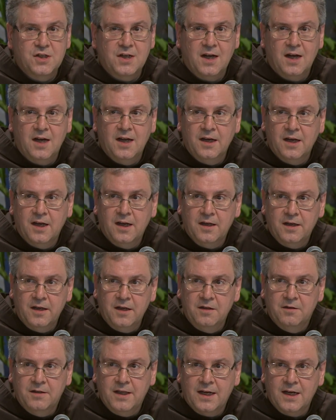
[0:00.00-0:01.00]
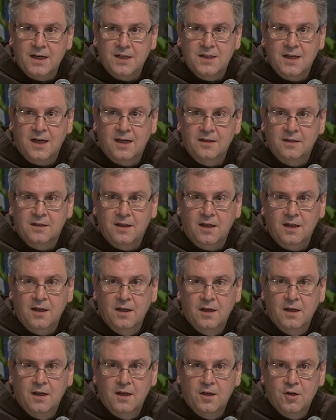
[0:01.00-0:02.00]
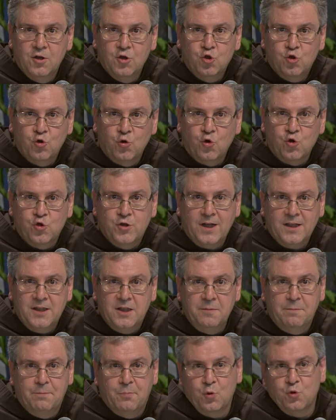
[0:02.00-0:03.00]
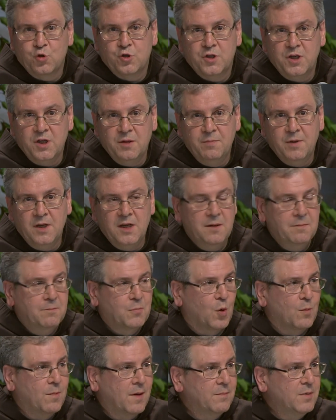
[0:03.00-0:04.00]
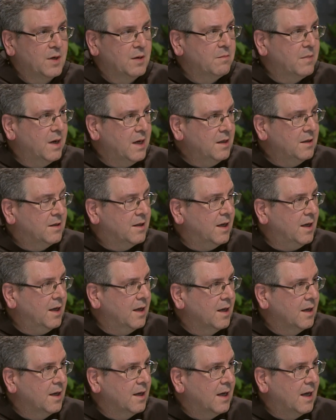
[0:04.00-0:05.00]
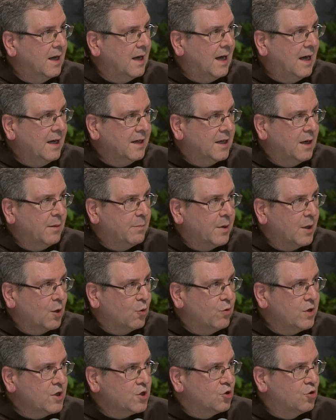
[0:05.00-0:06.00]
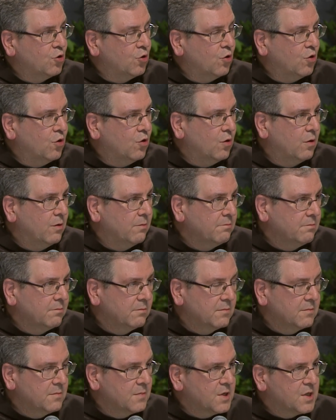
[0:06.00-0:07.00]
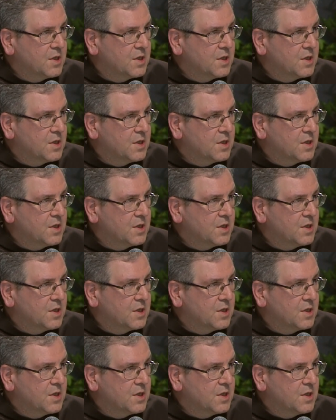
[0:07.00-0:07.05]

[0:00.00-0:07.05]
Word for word: eight hundred years of being in the Holy Land was also